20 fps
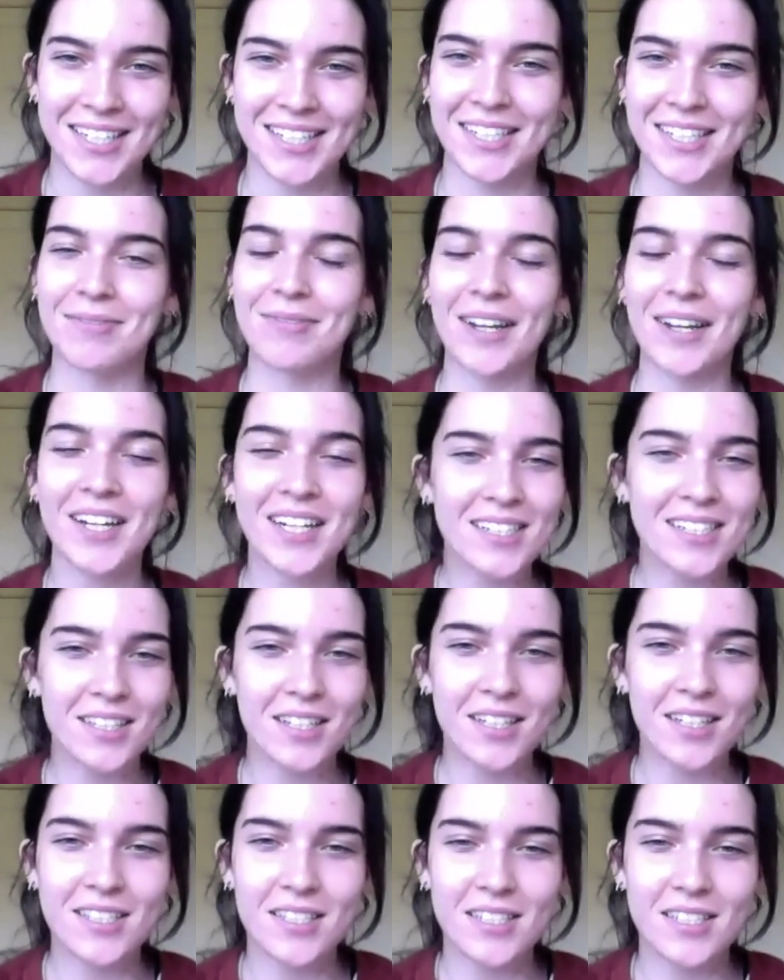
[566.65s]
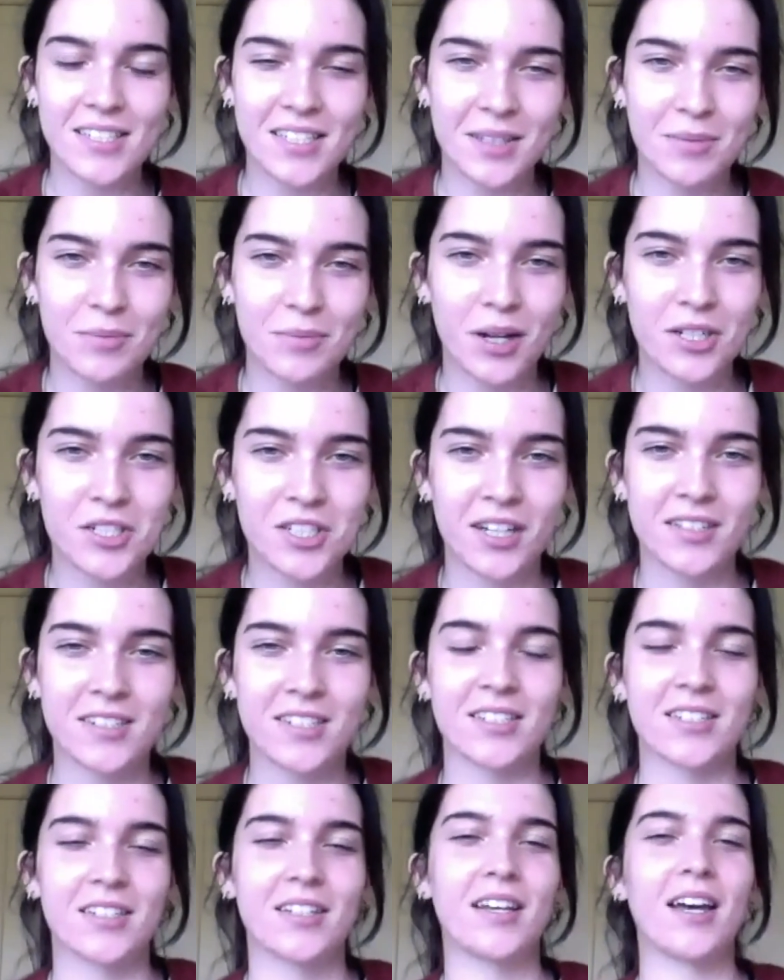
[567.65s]
I'm very excited to see the project,
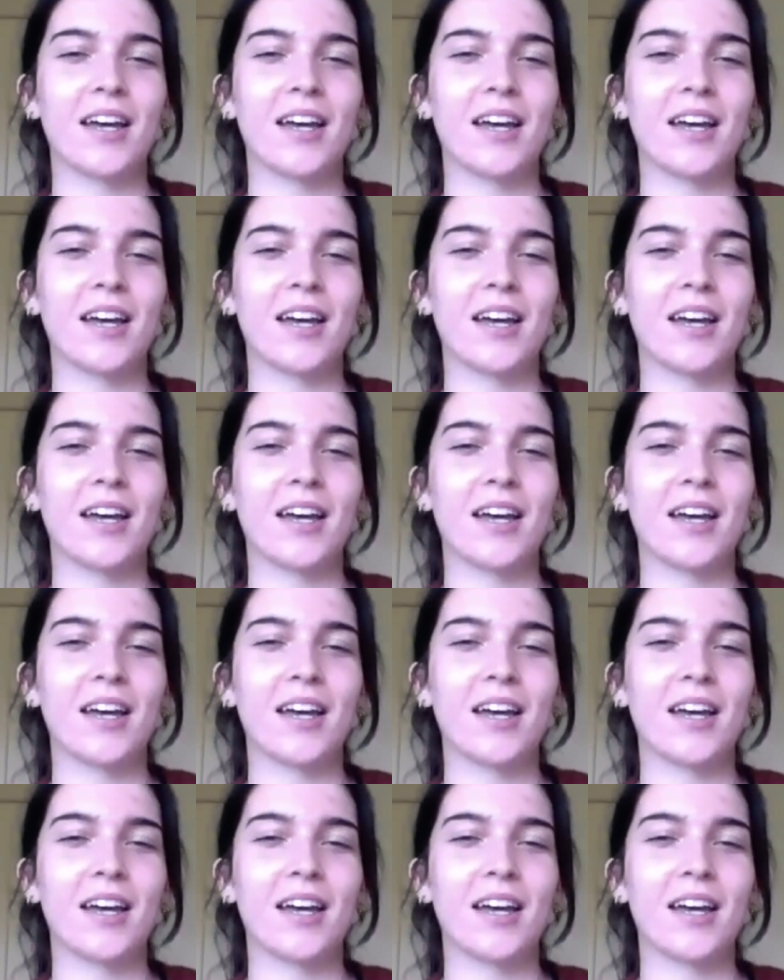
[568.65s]
and